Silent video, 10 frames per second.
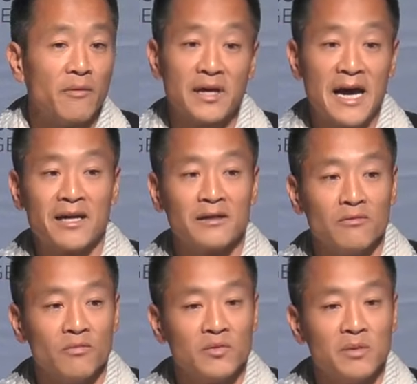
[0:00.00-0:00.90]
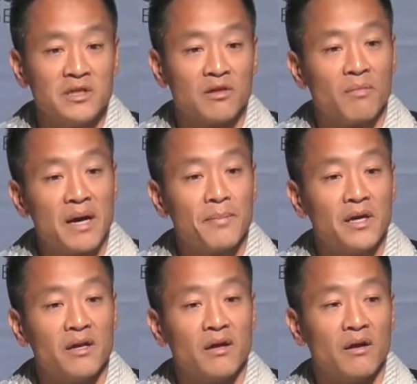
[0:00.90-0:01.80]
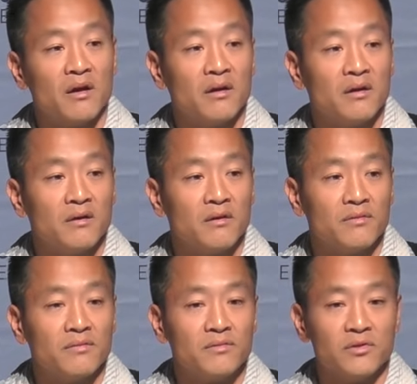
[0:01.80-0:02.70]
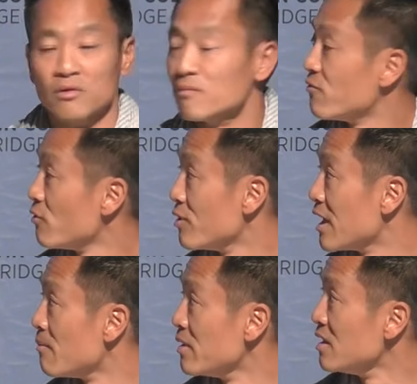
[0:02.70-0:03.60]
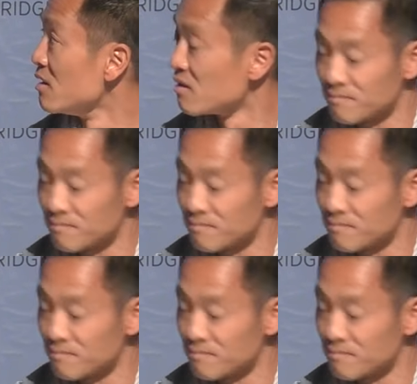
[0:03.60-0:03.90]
we hadn't, which means that there might be another tomb further down beneath.